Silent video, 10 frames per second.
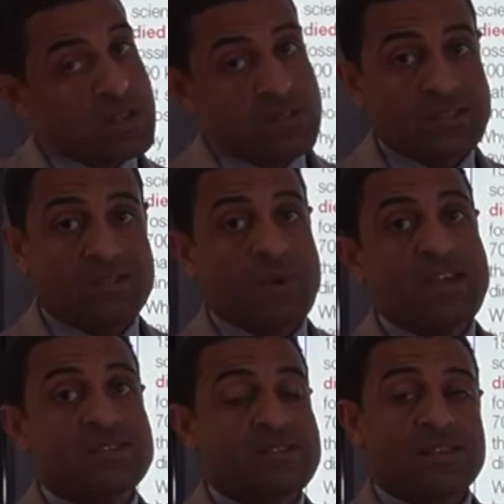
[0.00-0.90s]
in the
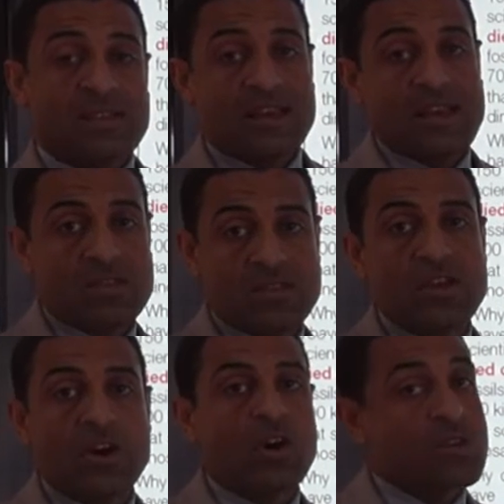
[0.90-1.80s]
space that can hit
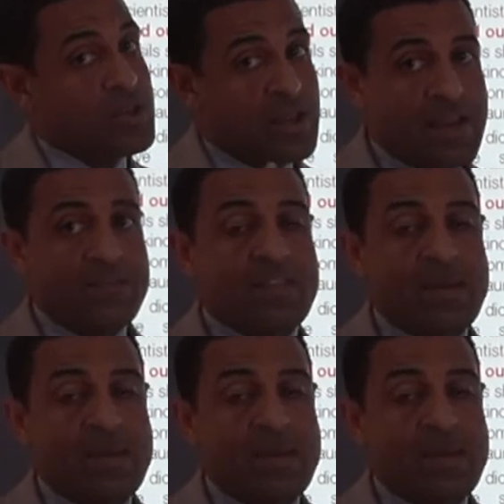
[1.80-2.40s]
the Earth and